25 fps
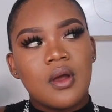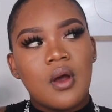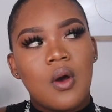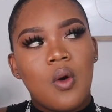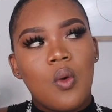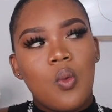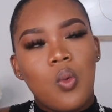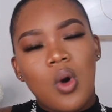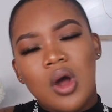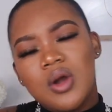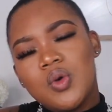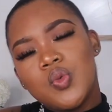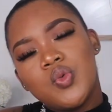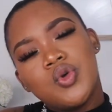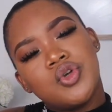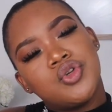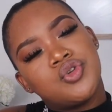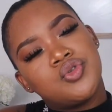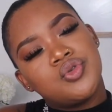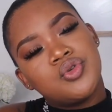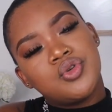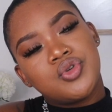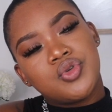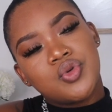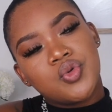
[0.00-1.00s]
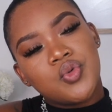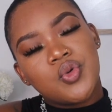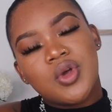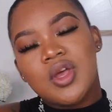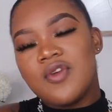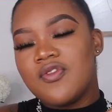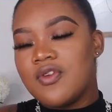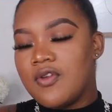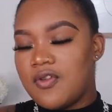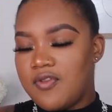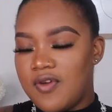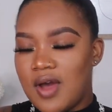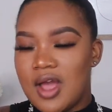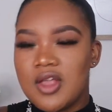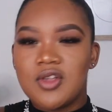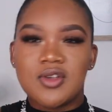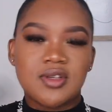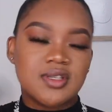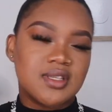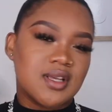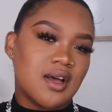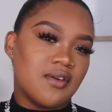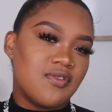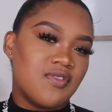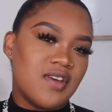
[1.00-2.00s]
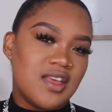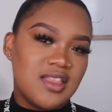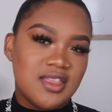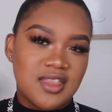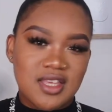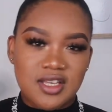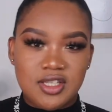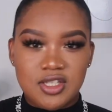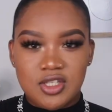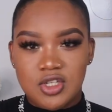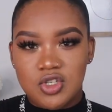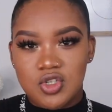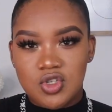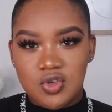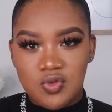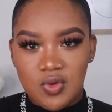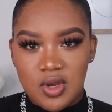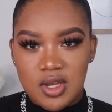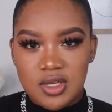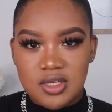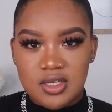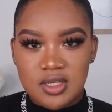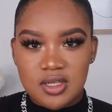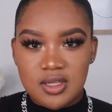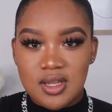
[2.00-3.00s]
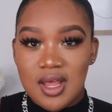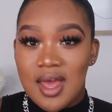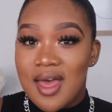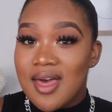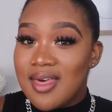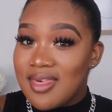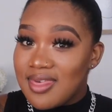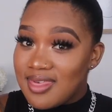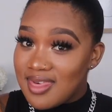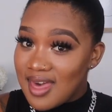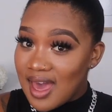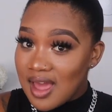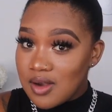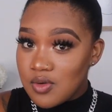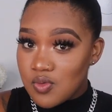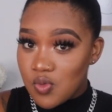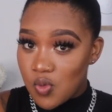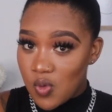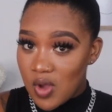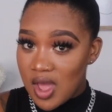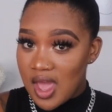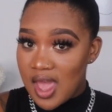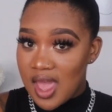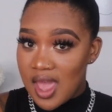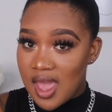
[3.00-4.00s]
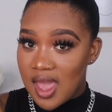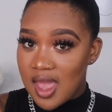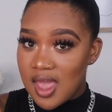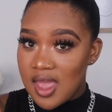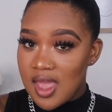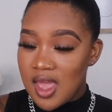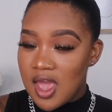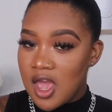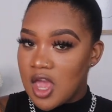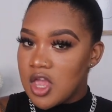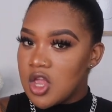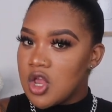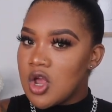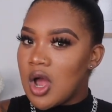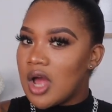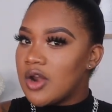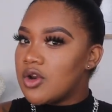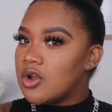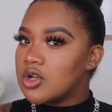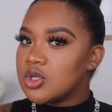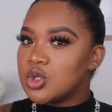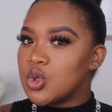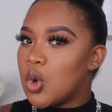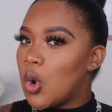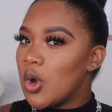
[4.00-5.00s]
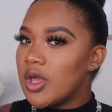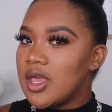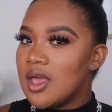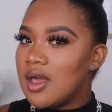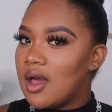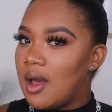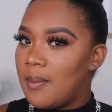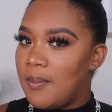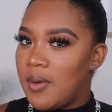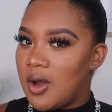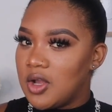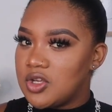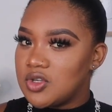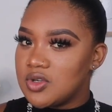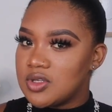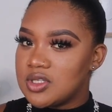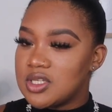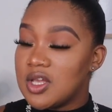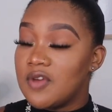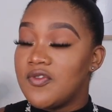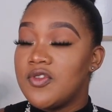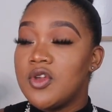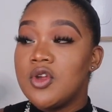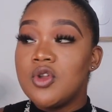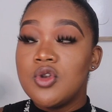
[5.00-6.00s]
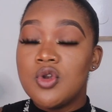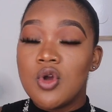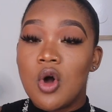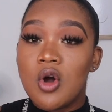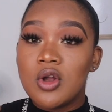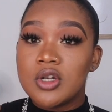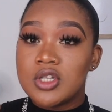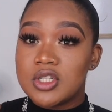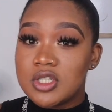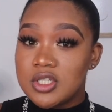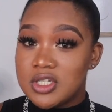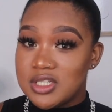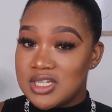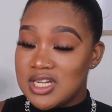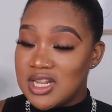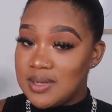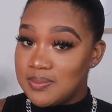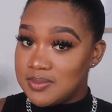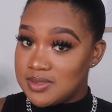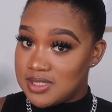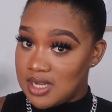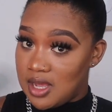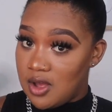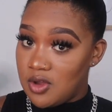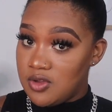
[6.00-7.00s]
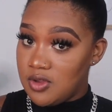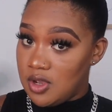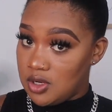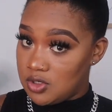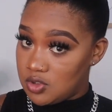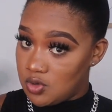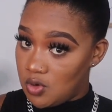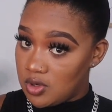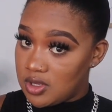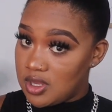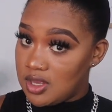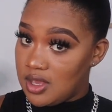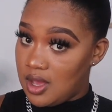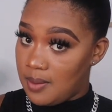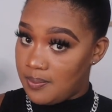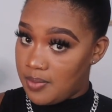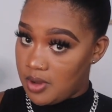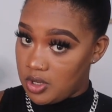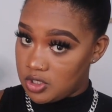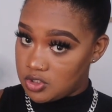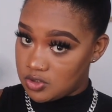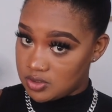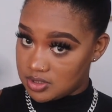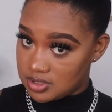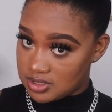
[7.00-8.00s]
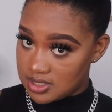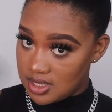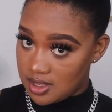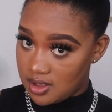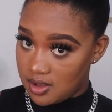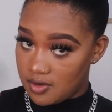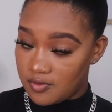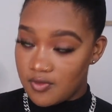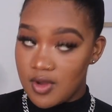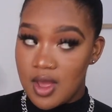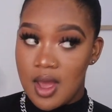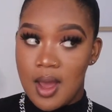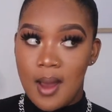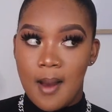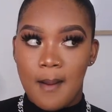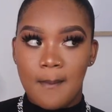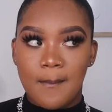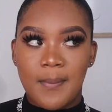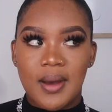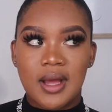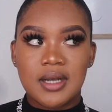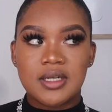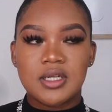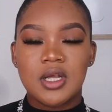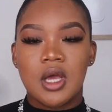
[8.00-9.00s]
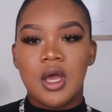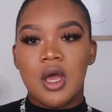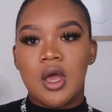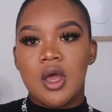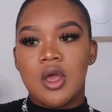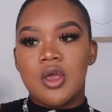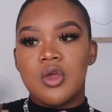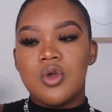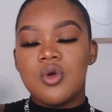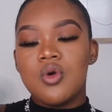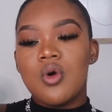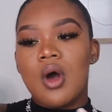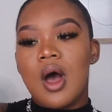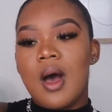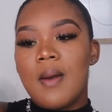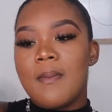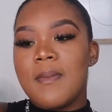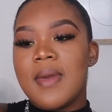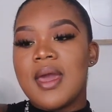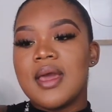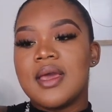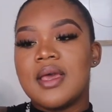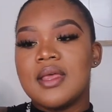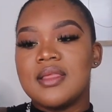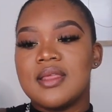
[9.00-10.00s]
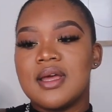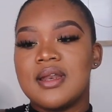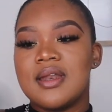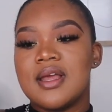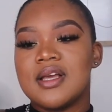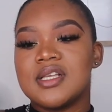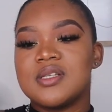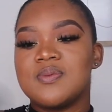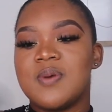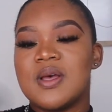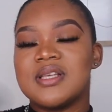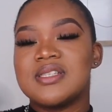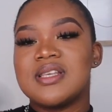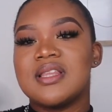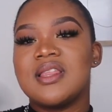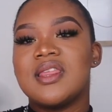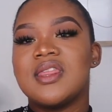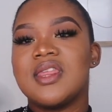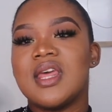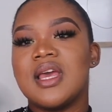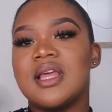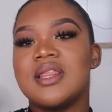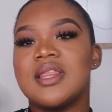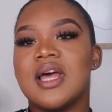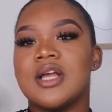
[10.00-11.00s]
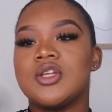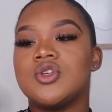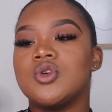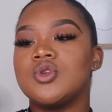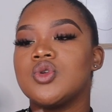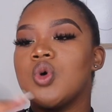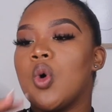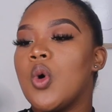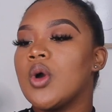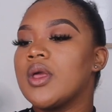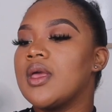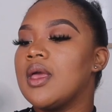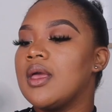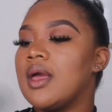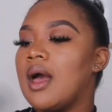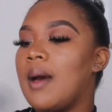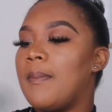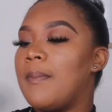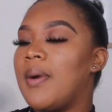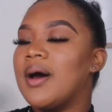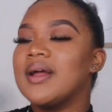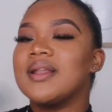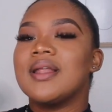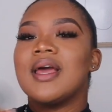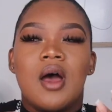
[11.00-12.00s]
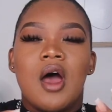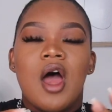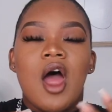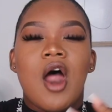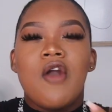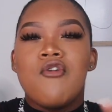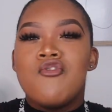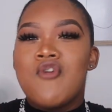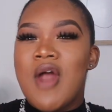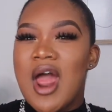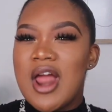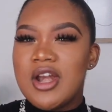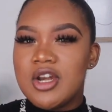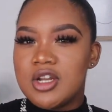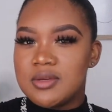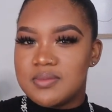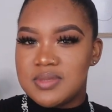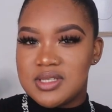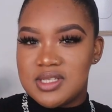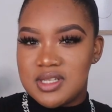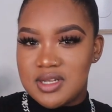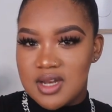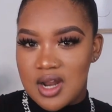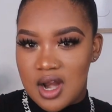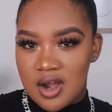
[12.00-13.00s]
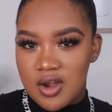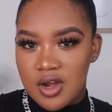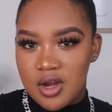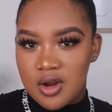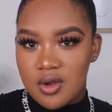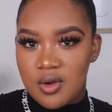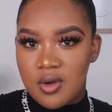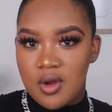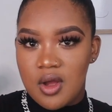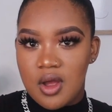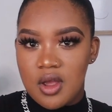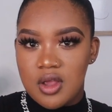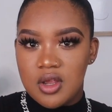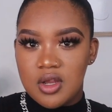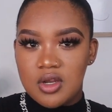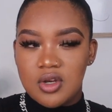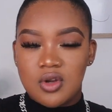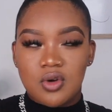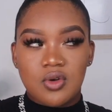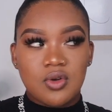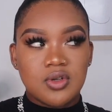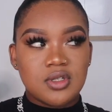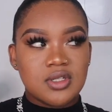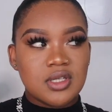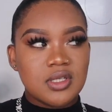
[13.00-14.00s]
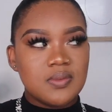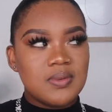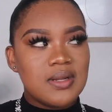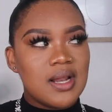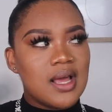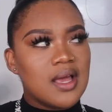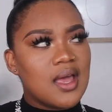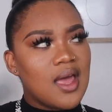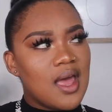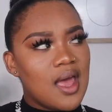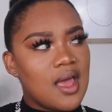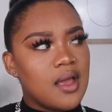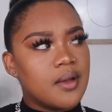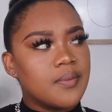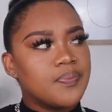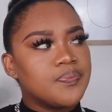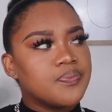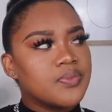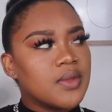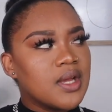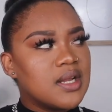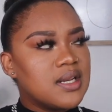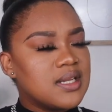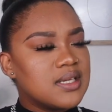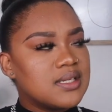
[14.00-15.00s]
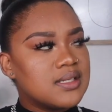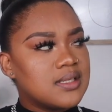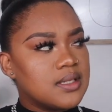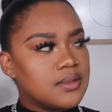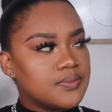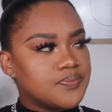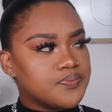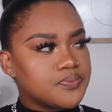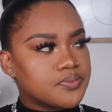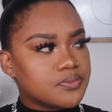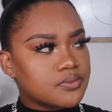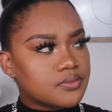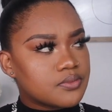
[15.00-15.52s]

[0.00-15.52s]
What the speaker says: what would you do if you find yourself in this situation? That way you are not talking about yourself. You know, deep down you're talking about yourself, but you are making the next person think that you're talking about a random scenario. You know, just be like, hey, listen,